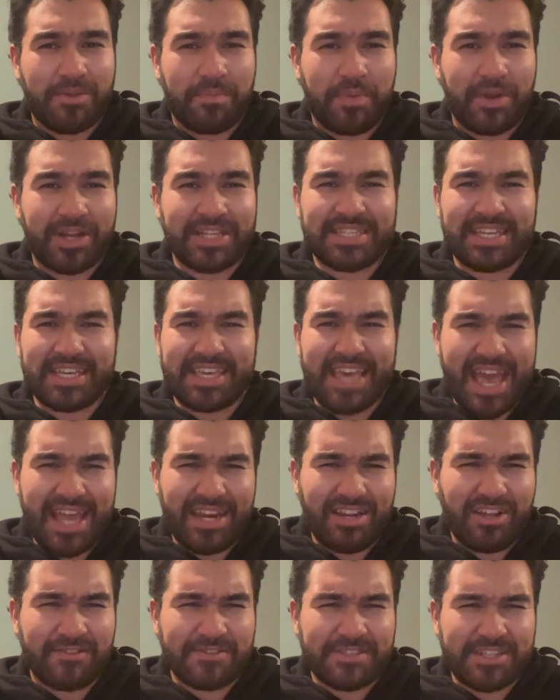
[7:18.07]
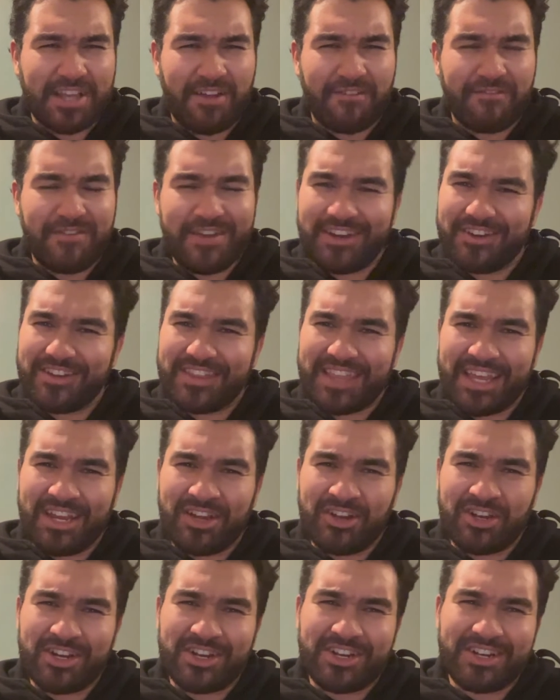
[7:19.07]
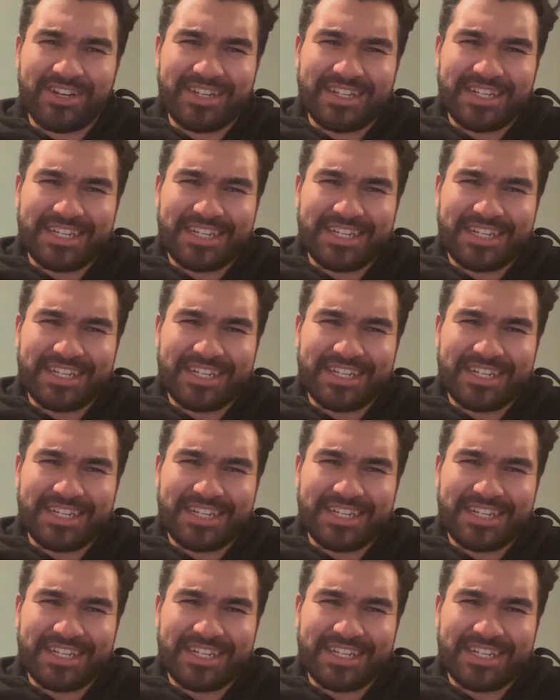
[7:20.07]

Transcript: but it's a Gandalf style figure that you're